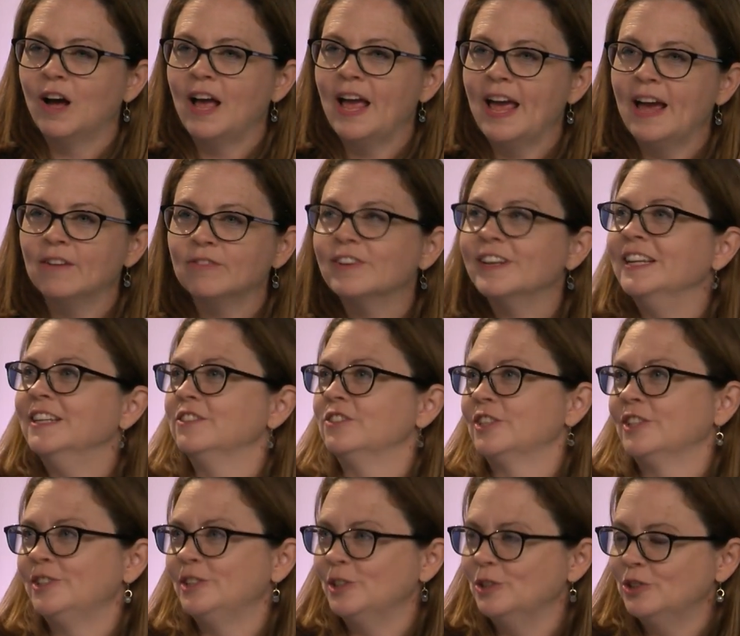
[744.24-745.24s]
every
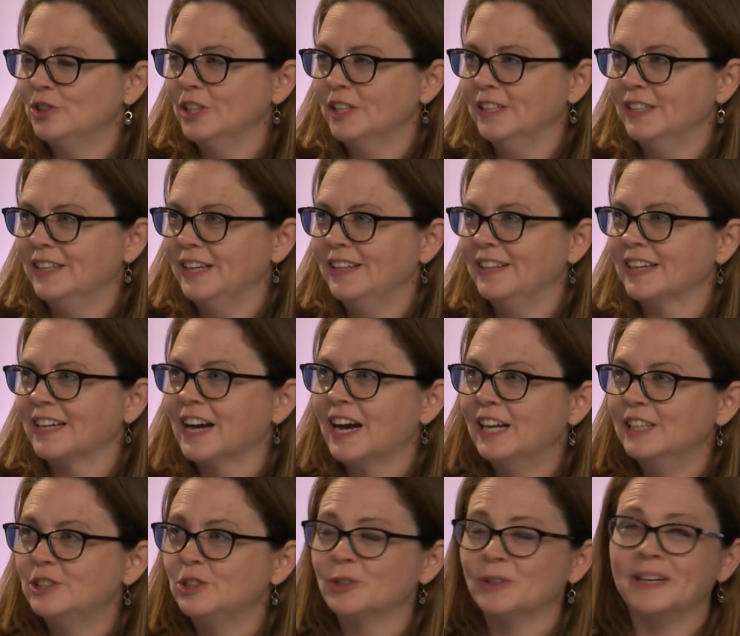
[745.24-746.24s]
institution in the
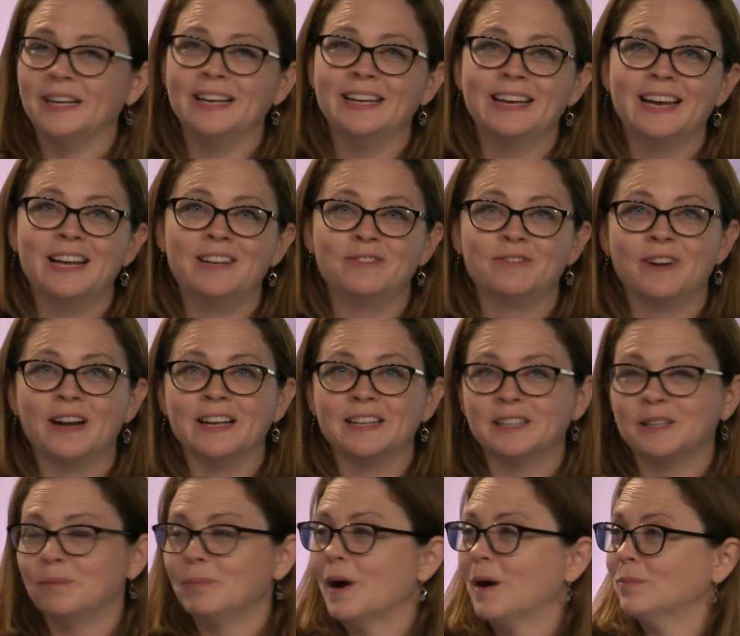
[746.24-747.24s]
country, and
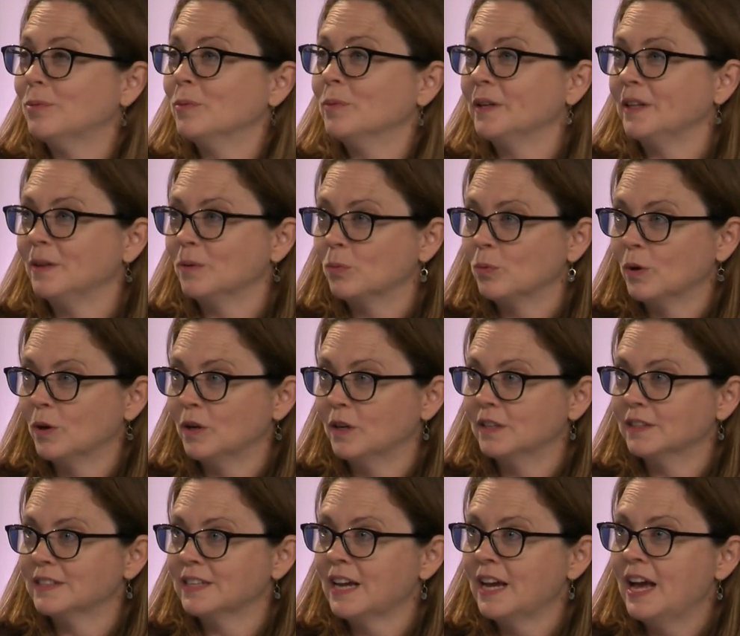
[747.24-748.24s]
frankly probably the
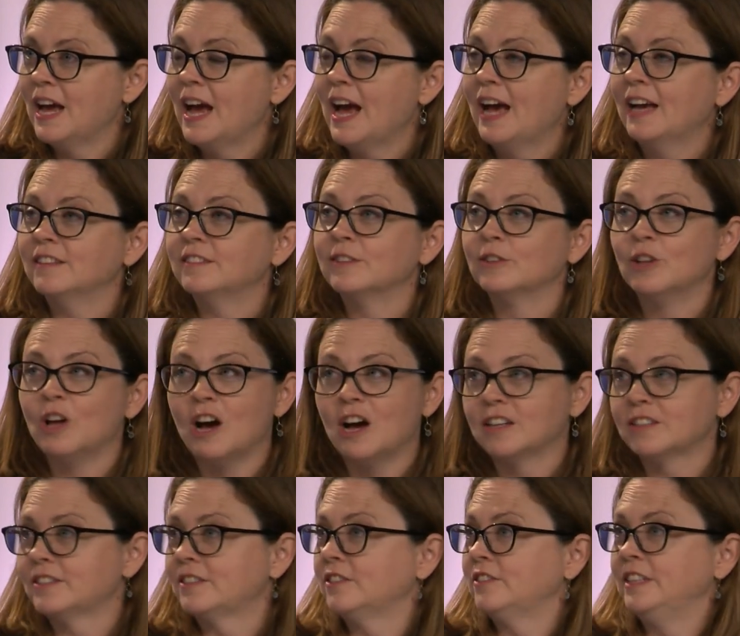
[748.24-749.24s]
world, has
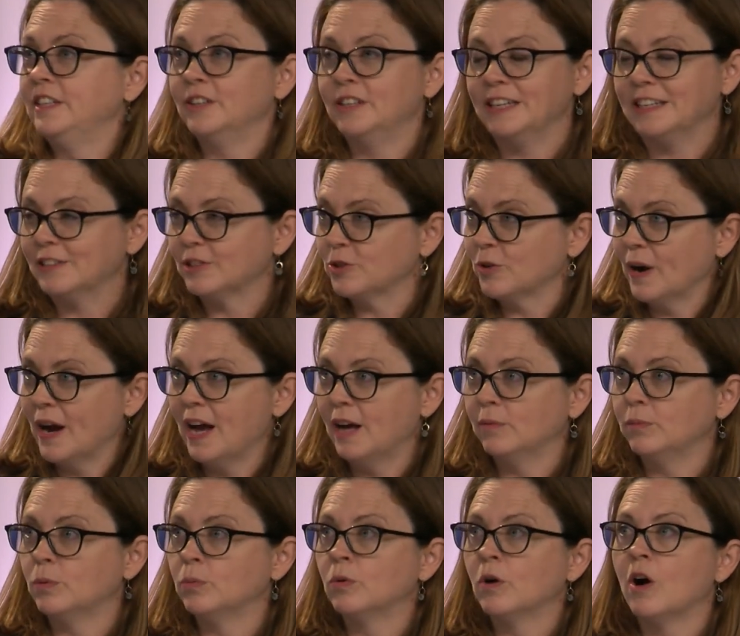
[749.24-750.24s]
lost serious
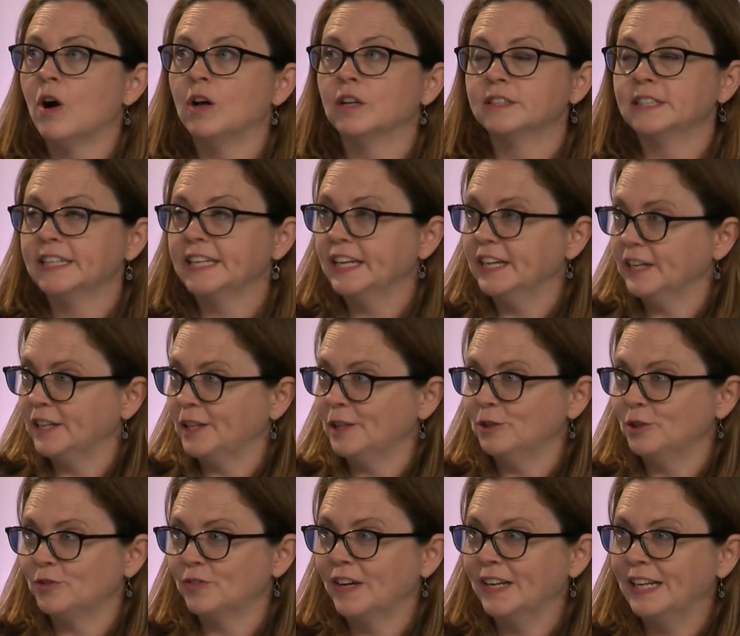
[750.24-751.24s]
ground, where we're all taking a
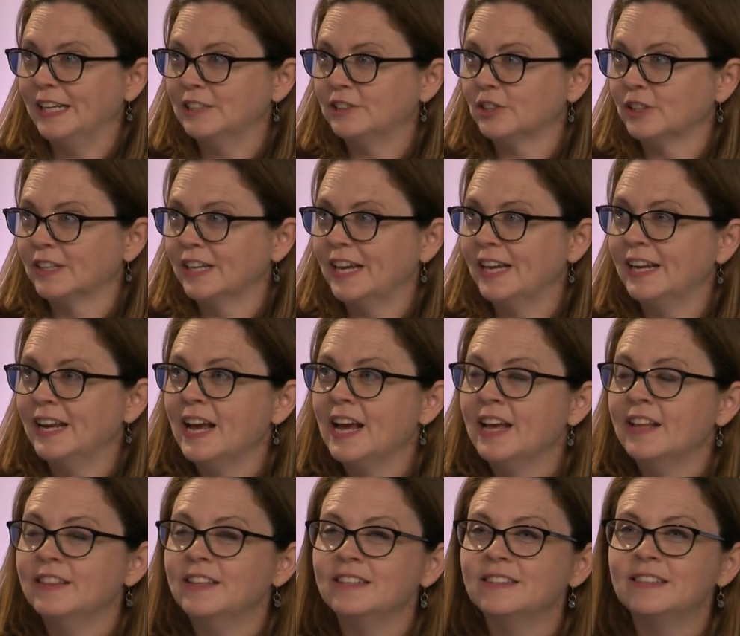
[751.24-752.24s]
huge financial hit,
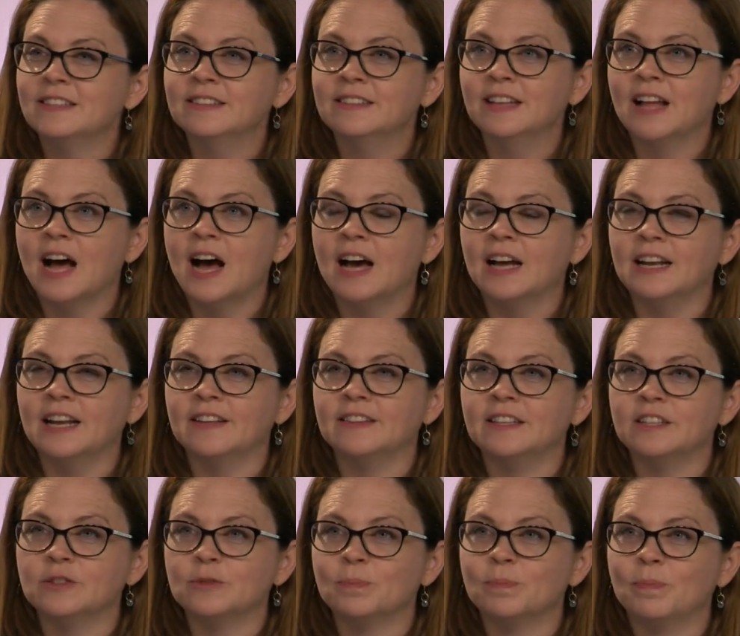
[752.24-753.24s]
this is not, at
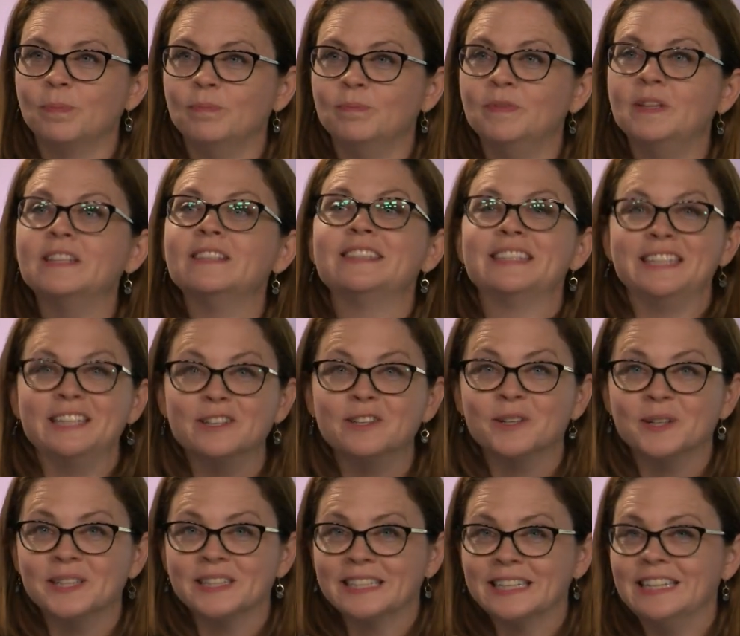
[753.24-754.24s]
this
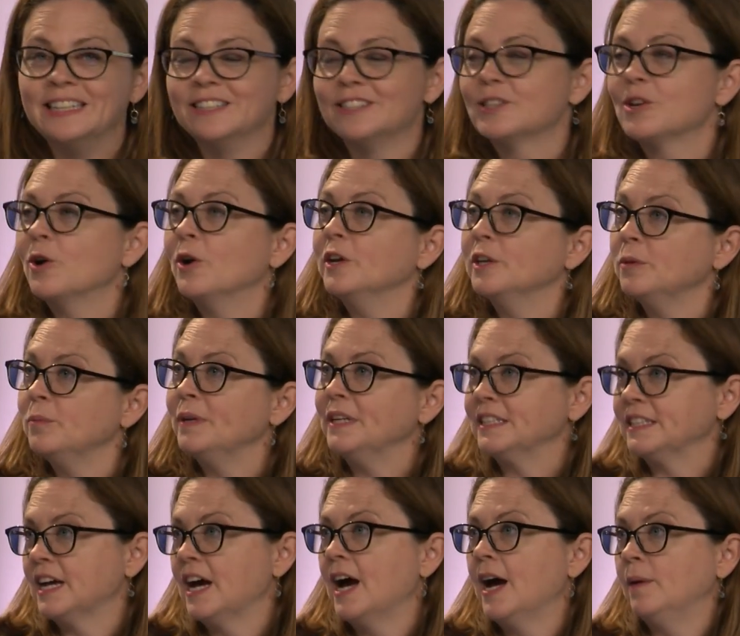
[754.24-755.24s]
year at least, going to be a
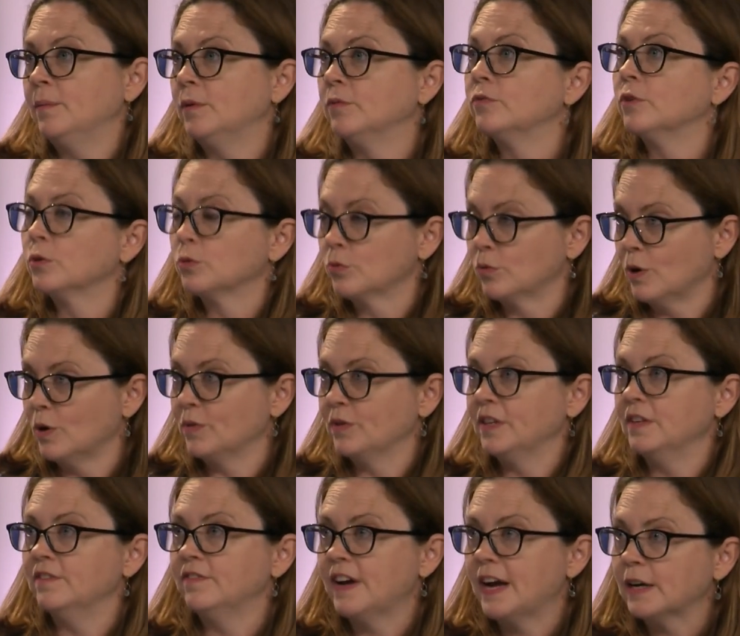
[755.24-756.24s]
time of real growth
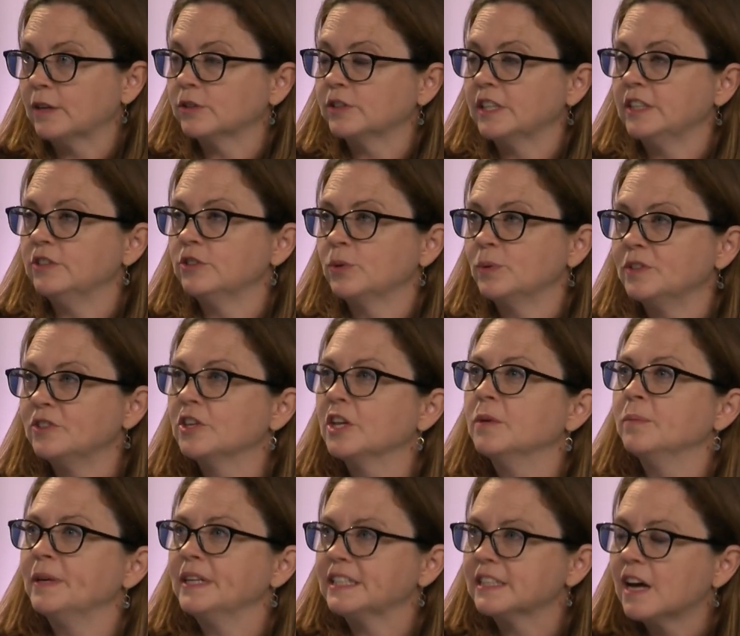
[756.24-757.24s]
in faculty. So it's going
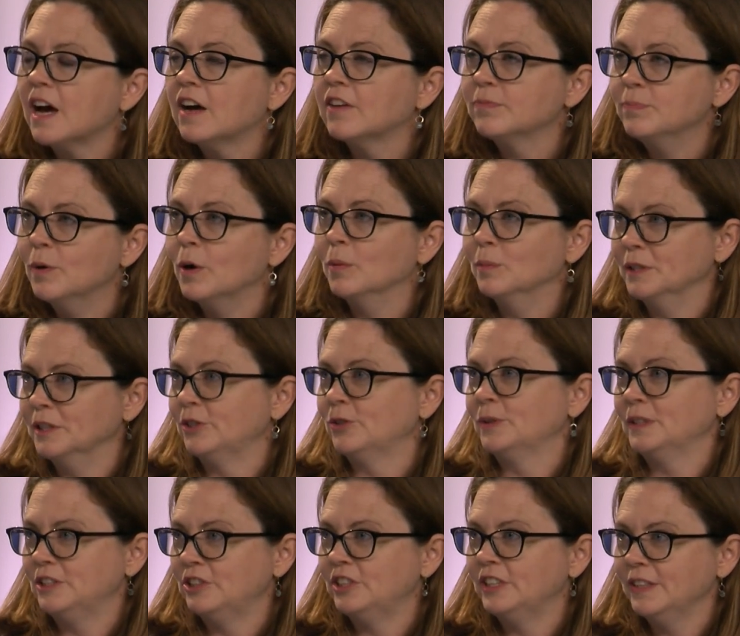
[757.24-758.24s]
to be a tough moment to
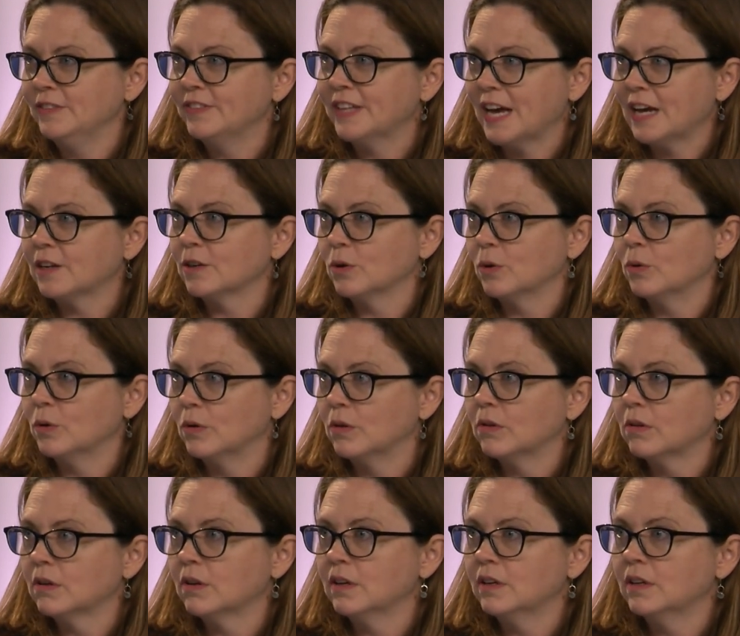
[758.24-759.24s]
achieve that goal